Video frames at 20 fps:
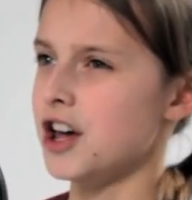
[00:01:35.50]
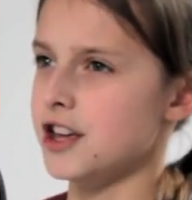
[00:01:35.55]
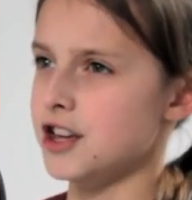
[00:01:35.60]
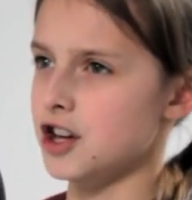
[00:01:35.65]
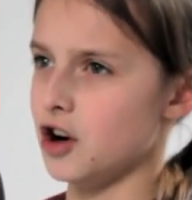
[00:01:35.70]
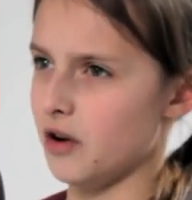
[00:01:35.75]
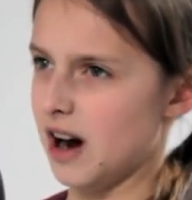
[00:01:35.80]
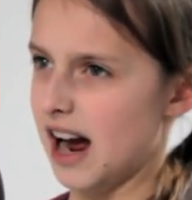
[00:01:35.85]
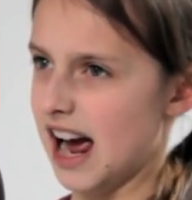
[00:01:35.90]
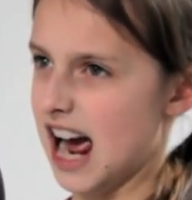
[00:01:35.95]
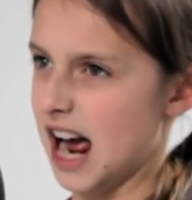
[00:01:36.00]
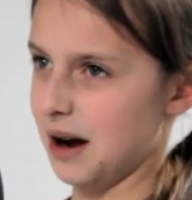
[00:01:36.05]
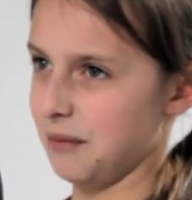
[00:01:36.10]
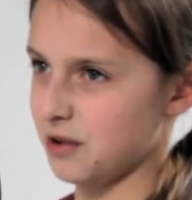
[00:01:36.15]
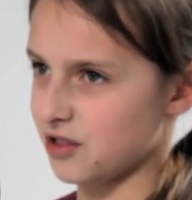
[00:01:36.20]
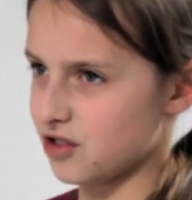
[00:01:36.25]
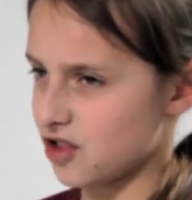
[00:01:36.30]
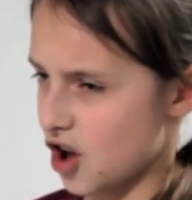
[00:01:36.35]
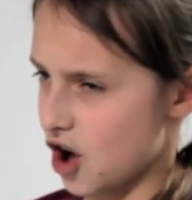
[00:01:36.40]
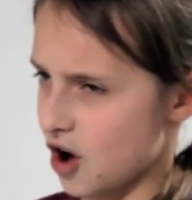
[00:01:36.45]
You'll
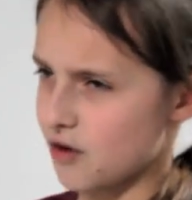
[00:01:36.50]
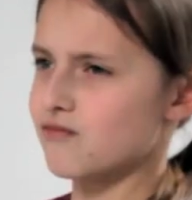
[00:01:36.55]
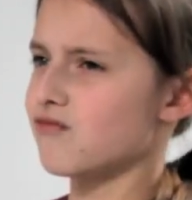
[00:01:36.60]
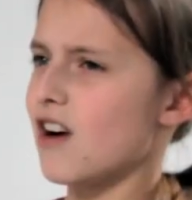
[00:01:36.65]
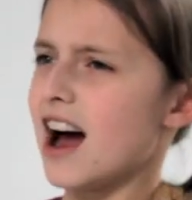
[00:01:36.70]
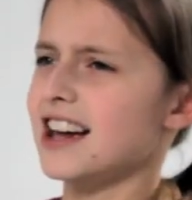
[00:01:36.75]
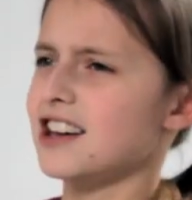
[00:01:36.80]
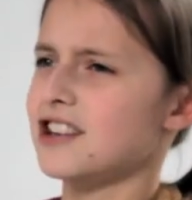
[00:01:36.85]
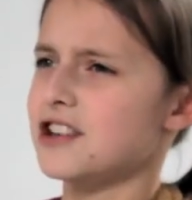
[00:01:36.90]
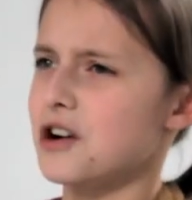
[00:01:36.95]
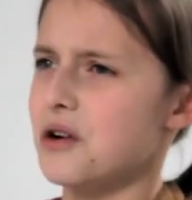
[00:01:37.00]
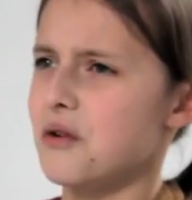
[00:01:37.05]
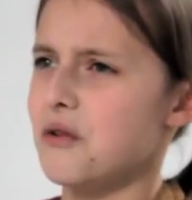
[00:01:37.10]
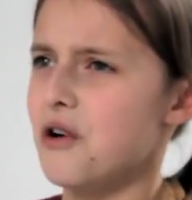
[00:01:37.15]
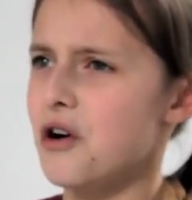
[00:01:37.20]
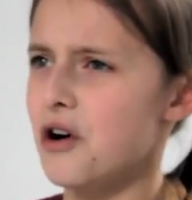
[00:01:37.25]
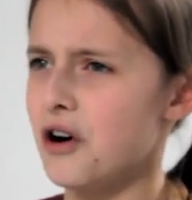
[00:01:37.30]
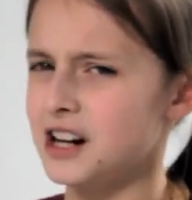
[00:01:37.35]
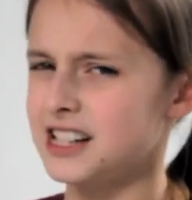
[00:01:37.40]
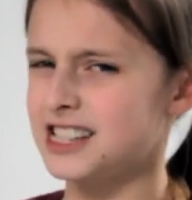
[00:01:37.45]
hang with the right
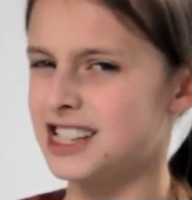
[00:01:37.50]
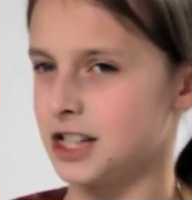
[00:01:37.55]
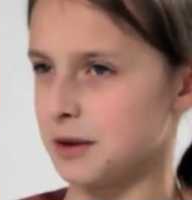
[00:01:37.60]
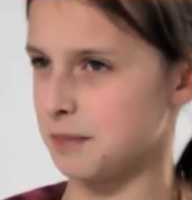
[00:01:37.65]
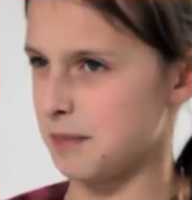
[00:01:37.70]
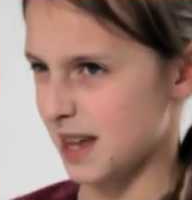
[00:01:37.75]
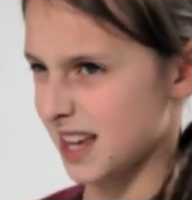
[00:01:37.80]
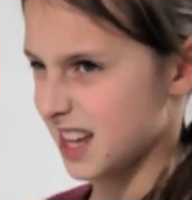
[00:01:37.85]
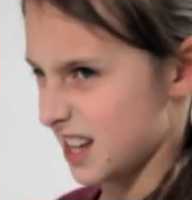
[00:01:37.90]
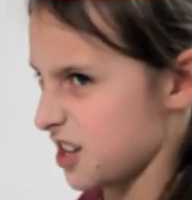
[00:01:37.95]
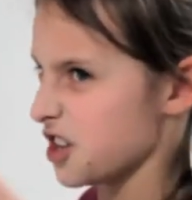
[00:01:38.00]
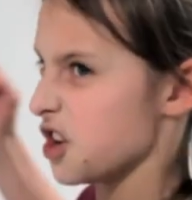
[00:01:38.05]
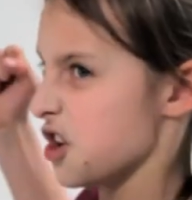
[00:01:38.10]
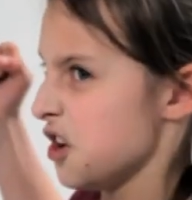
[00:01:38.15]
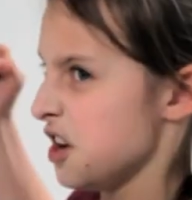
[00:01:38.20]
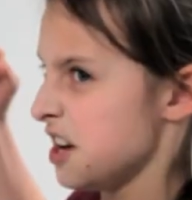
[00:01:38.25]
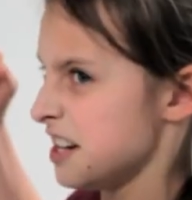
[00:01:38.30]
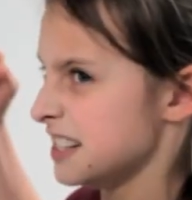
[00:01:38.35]
cohort, you'll be good.